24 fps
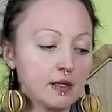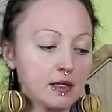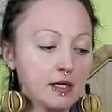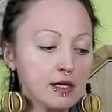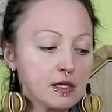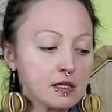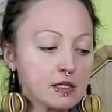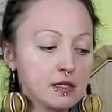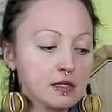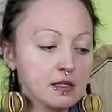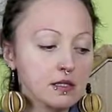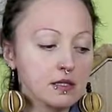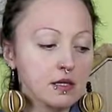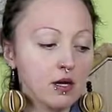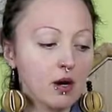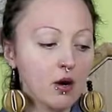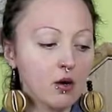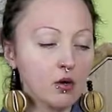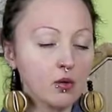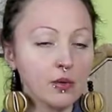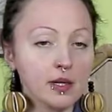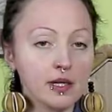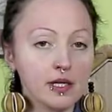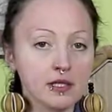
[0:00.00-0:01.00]
it's
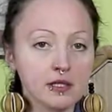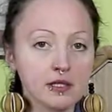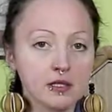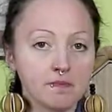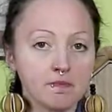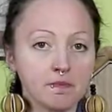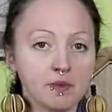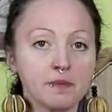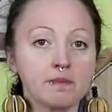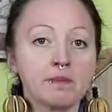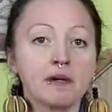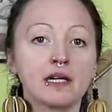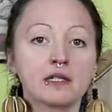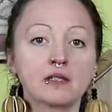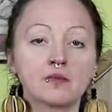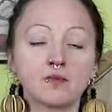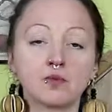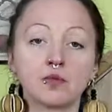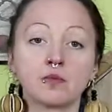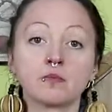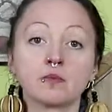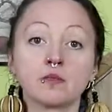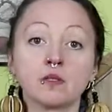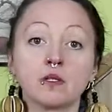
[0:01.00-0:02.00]
always prepared
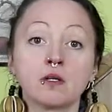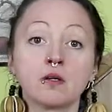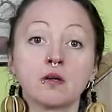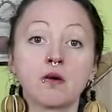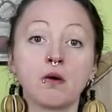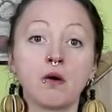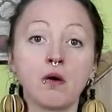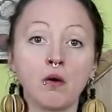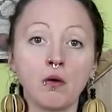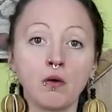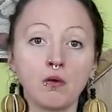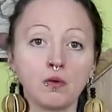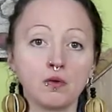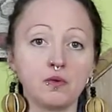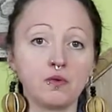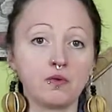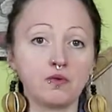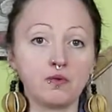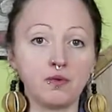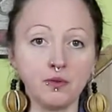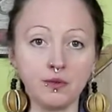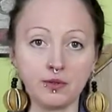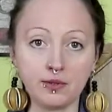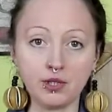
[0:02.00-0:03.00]
from the whole
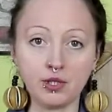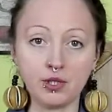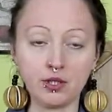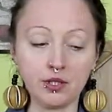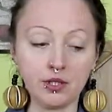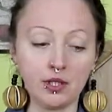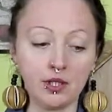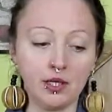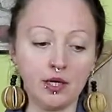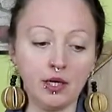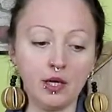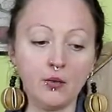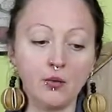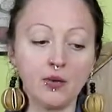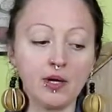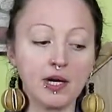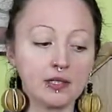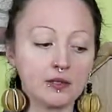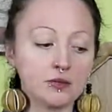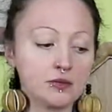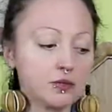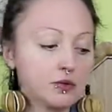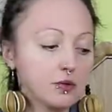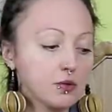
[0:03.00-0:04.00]
food. We
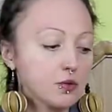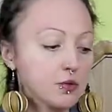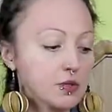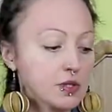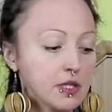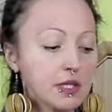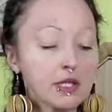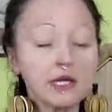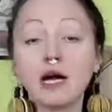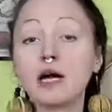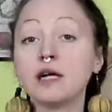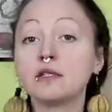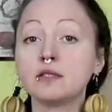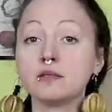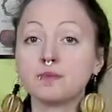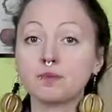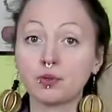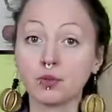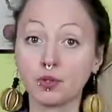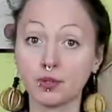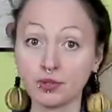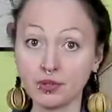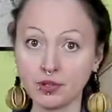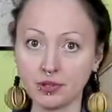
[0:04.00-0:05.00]
are not using any
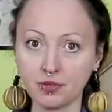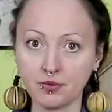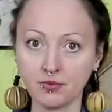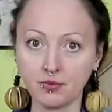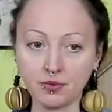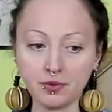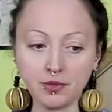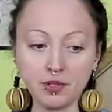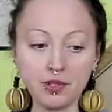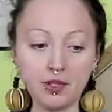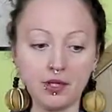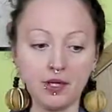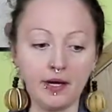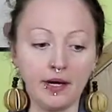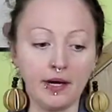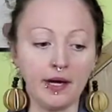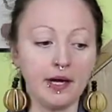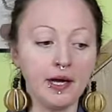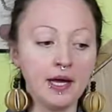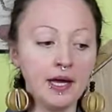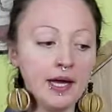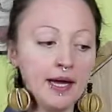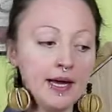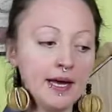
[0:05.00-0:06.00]
processed food here.
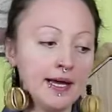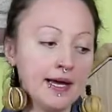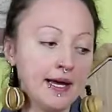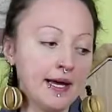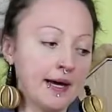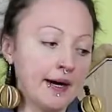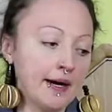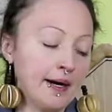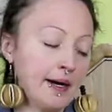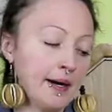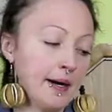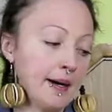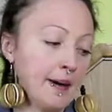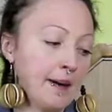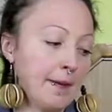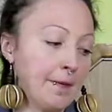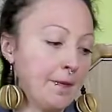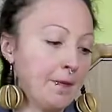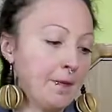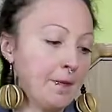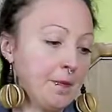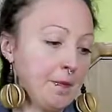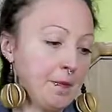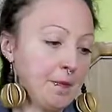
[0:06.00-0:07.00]

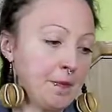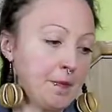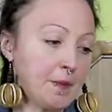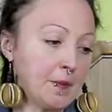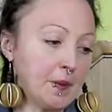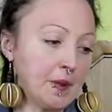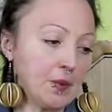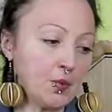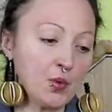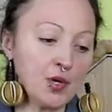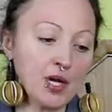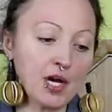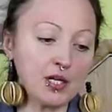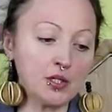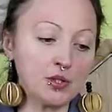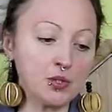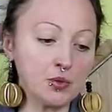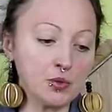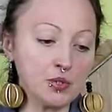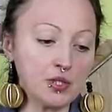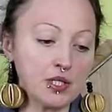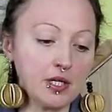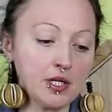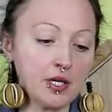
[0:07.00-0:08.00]
We are
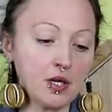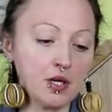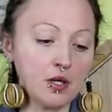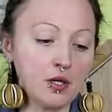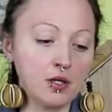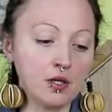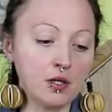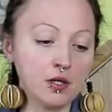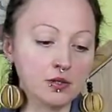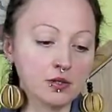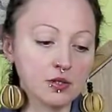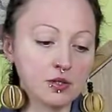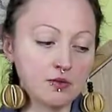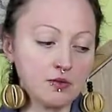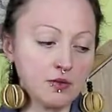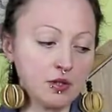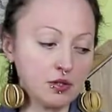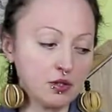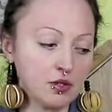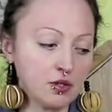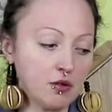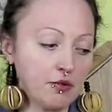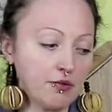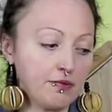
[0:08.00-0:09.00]
using lots
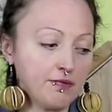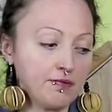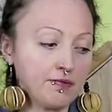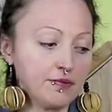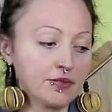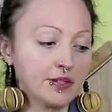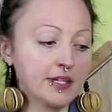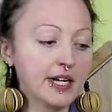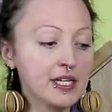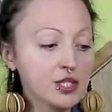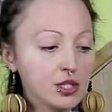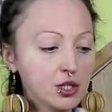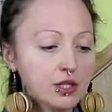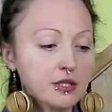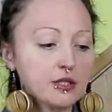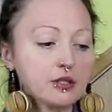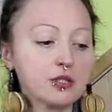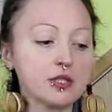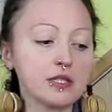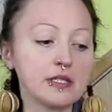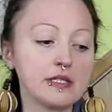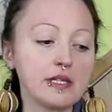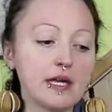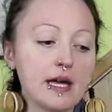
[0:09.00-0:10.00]
of fresh
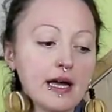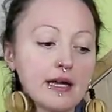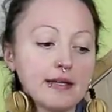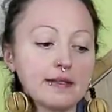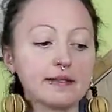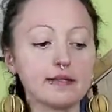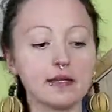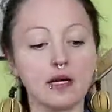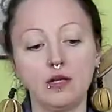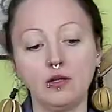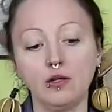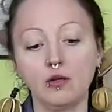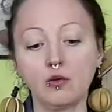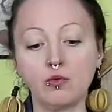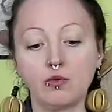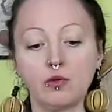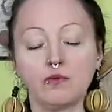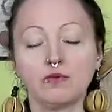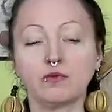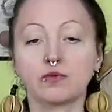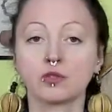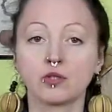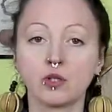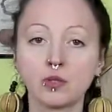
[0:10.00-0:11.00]
ingredients along
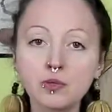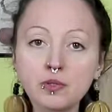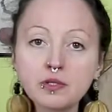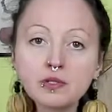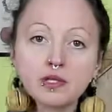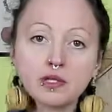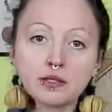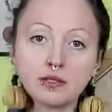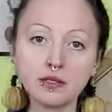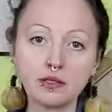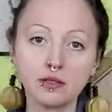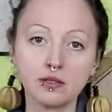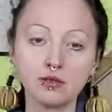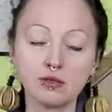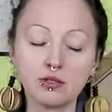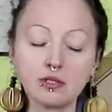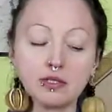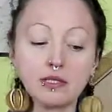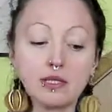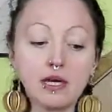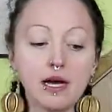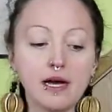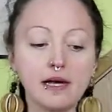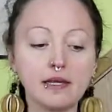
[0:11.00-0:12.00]
with roasted
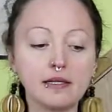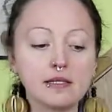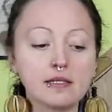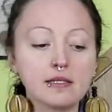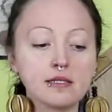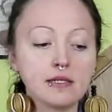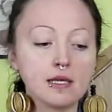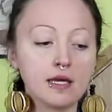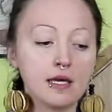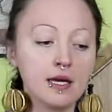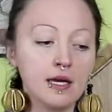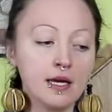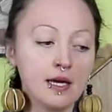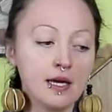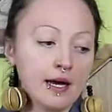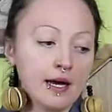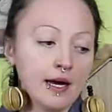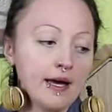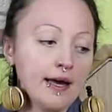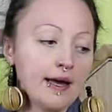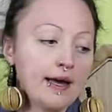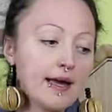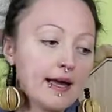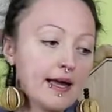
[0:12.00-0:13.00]
ingredients,
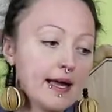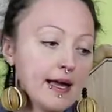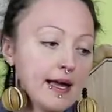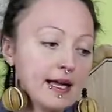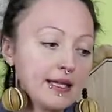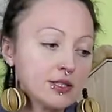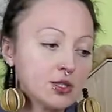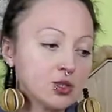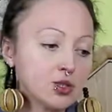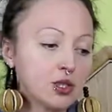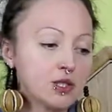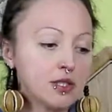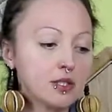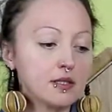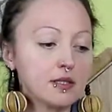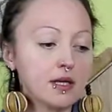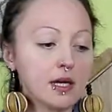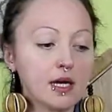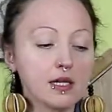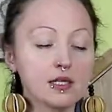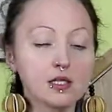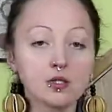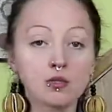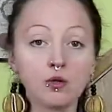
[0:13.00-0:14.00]
and really they
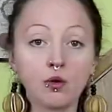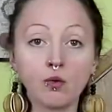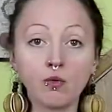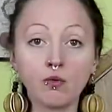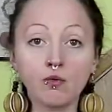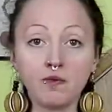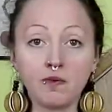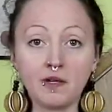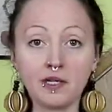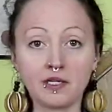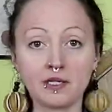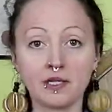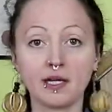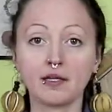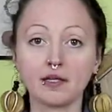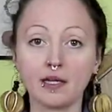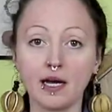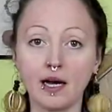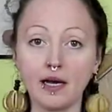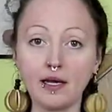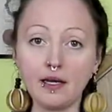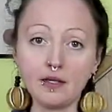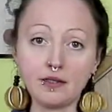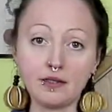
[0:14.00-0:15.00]
are so
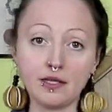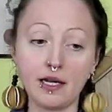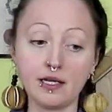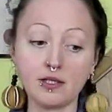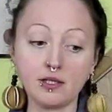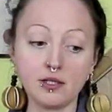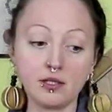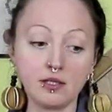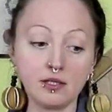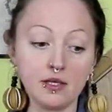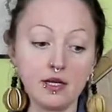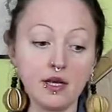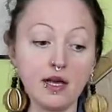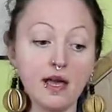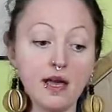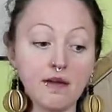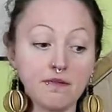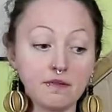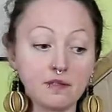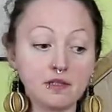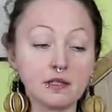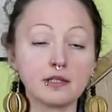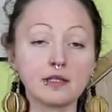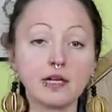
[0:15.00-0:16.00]
versatile that
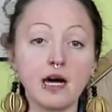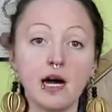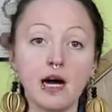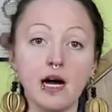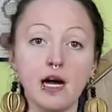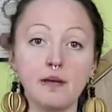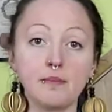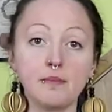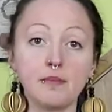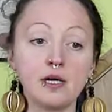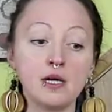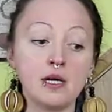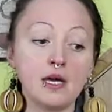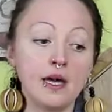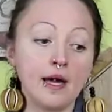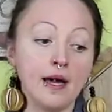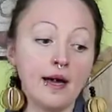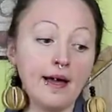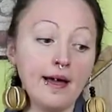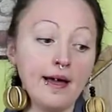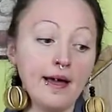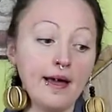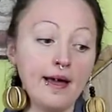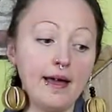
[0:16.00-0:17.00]
every time
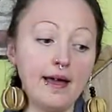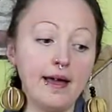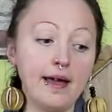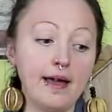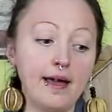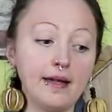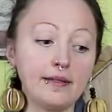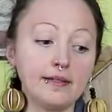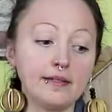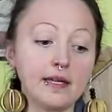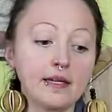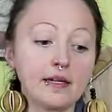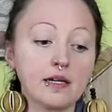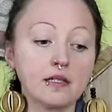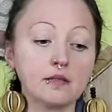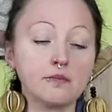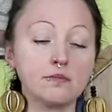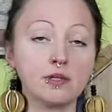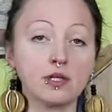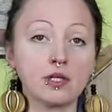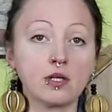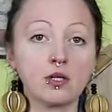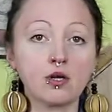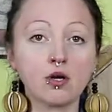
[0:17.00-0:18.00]
they can
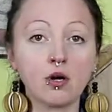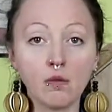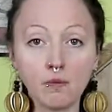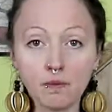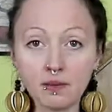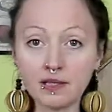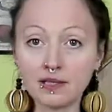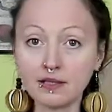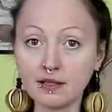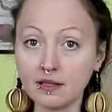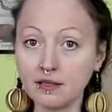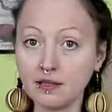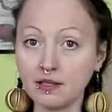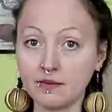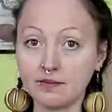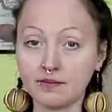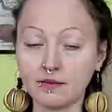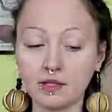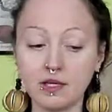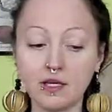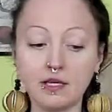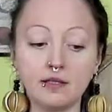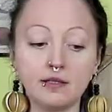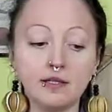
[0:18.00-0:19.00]
be completely
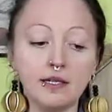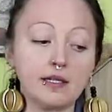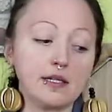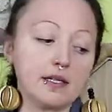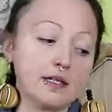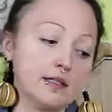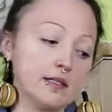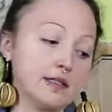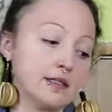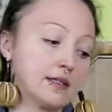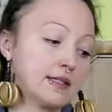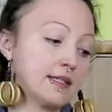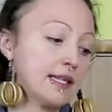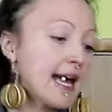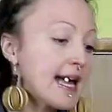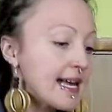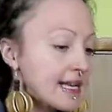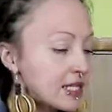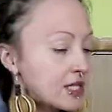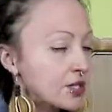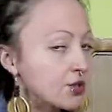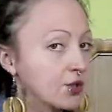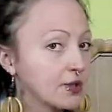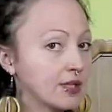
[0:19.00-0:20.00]
different, they can
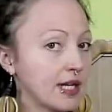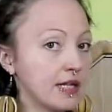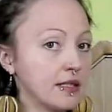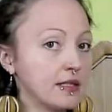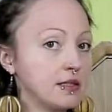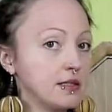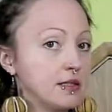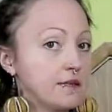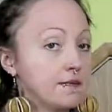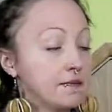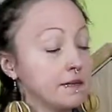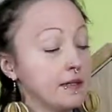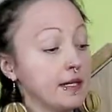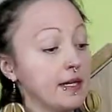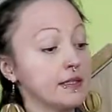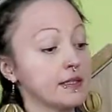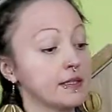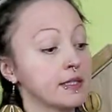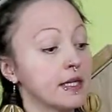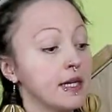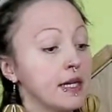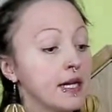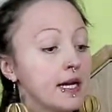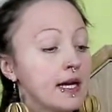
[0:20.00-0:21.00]
taste totally
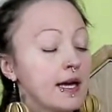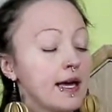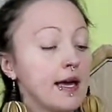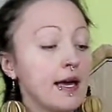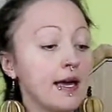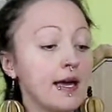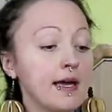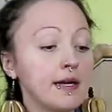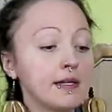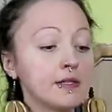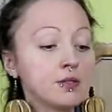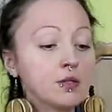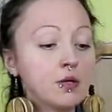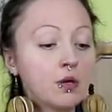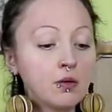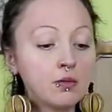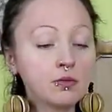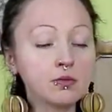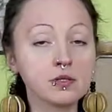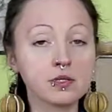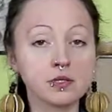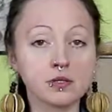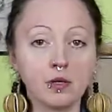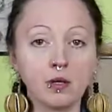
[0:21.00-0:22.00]
different. And
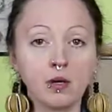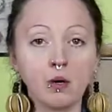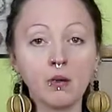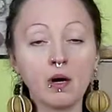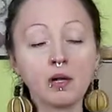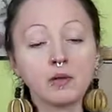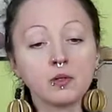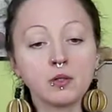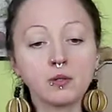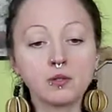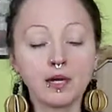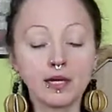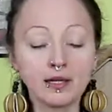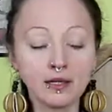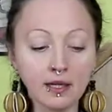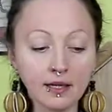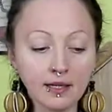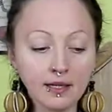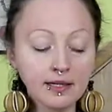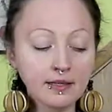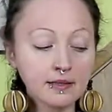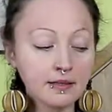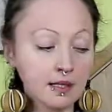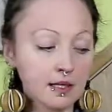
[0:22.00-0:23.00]
also
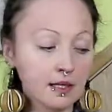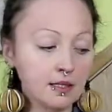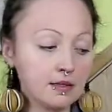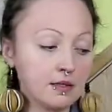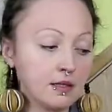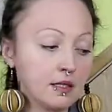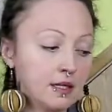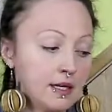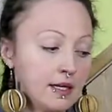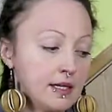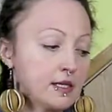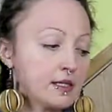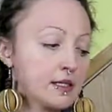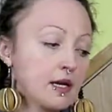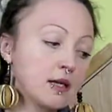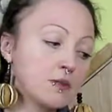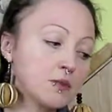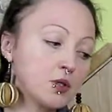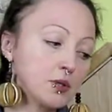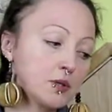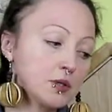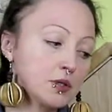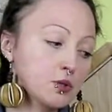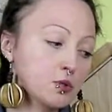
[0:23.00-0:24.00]
later at the end
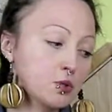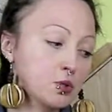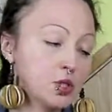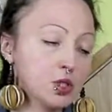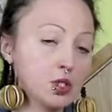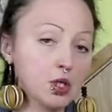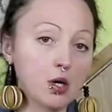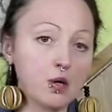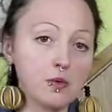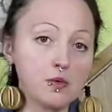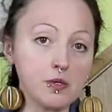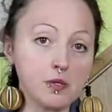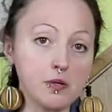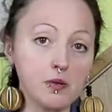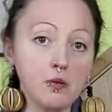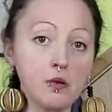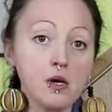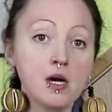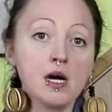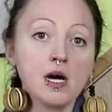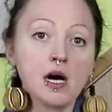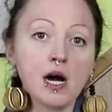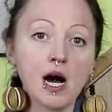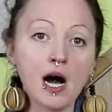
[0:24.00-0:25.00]
I'm going to show you
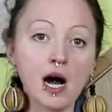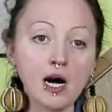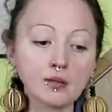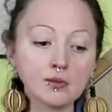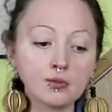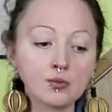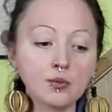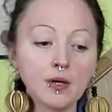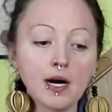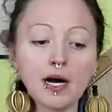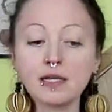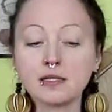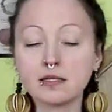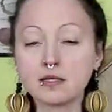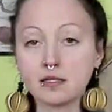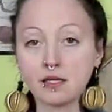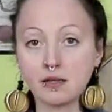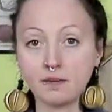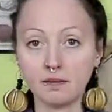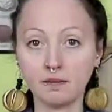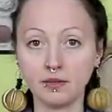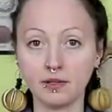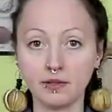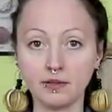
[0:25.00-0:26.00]
how to
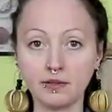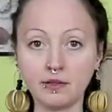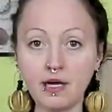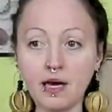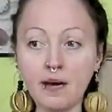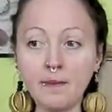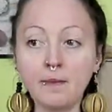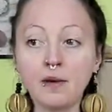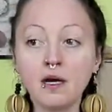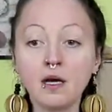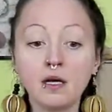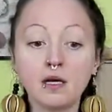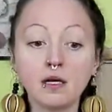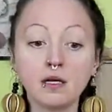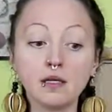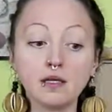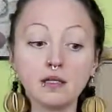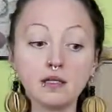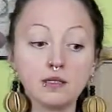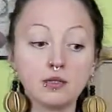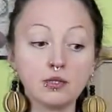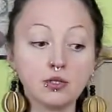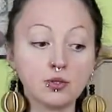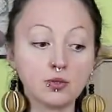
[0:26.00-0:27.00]
assemble them
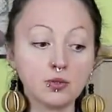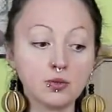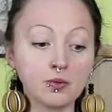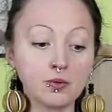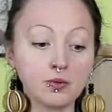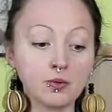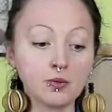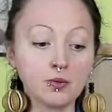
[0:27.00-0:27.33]
into